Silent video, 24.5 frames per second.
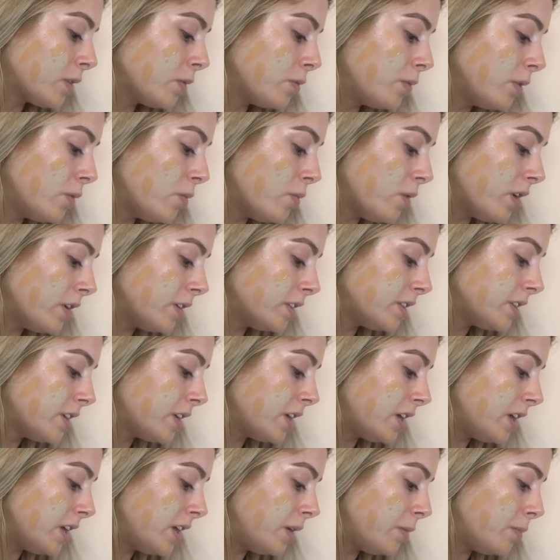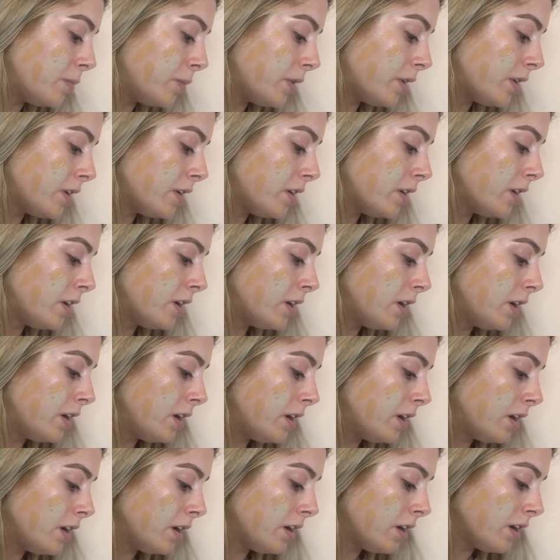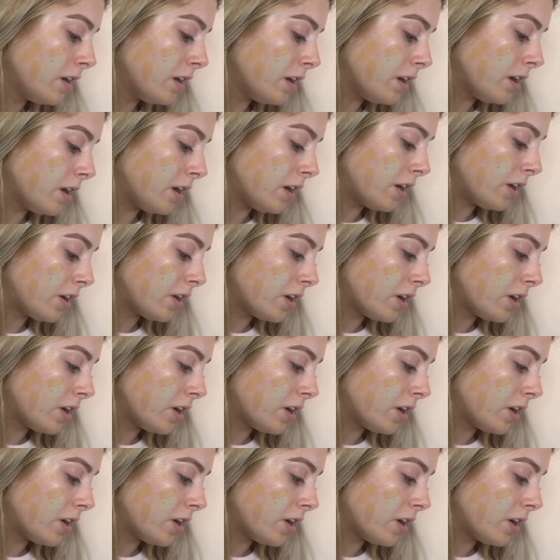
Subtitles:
We want to keep our